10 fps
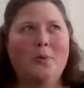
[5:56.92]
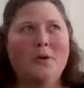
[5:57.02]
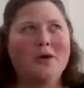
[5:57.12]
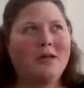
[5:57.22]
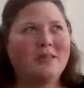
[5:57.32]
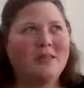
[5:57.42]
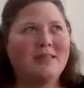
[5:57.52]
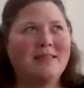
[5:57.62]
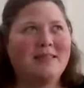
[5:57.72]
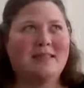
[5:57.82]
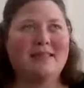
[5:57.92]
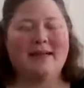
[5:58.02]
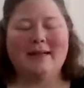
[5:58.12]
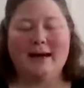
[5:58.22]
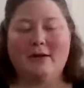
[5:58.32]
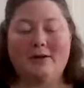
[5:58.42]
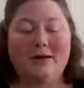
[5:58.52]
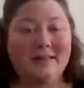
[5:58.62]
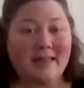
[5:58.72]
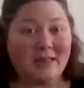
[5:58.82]
were not just like
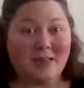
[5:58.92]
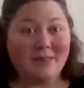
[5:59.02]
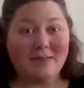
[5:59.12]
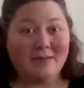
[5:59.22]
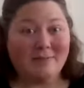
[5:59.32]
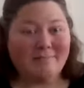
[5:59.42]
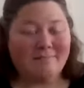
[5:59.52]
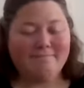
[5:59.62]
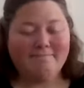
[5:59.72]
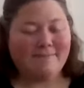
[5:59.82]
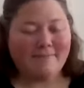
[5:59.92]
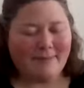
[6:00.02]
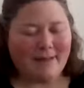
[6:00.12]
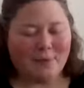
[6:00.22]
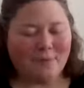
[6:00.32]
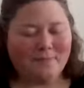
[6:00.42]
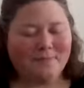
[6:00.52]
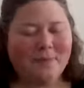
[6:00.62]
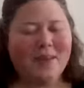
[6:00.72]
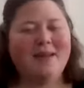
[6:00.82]
IRS agents. No.
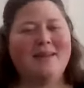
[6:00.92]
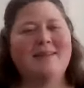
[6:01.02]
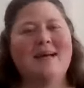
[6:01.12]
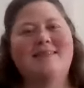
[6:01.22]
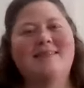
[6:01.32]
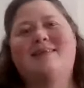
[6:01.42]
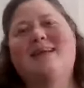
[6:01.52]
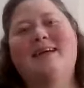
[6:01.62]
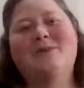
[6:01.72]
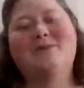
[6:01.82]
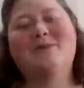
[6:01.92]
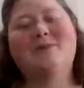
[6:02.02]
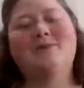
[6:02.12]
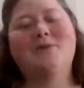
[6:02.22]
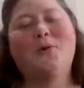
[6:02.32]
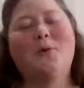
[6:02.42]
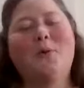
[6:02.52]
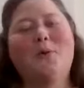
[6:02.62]
Tax collectors